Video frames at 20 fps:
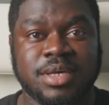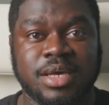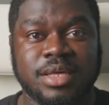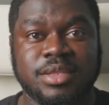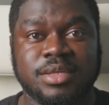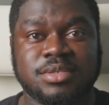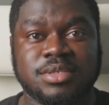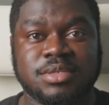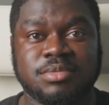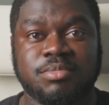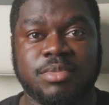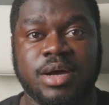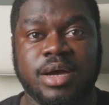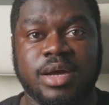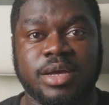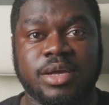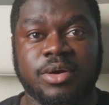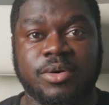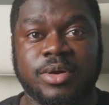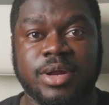And this is
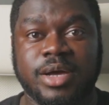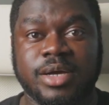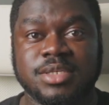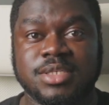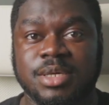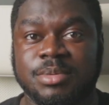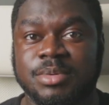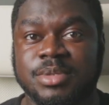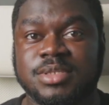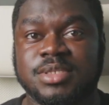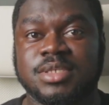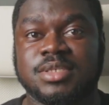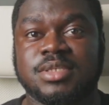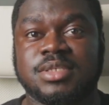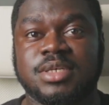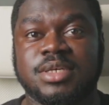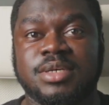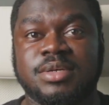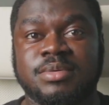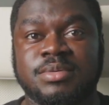my Godox
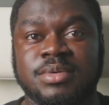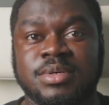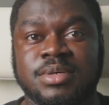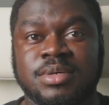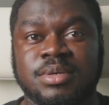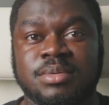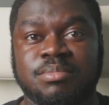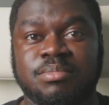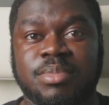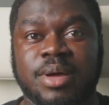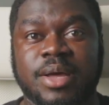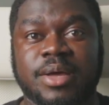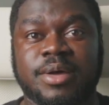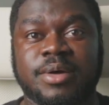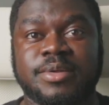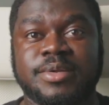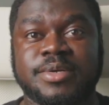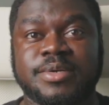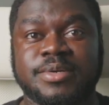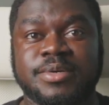ML60
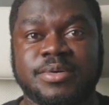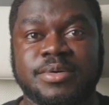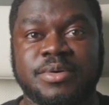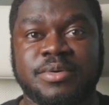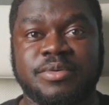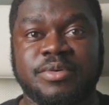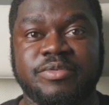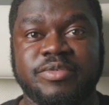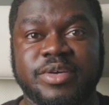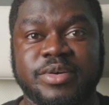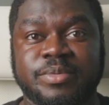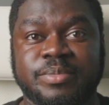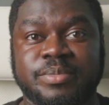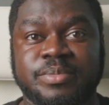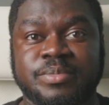Bi-color review.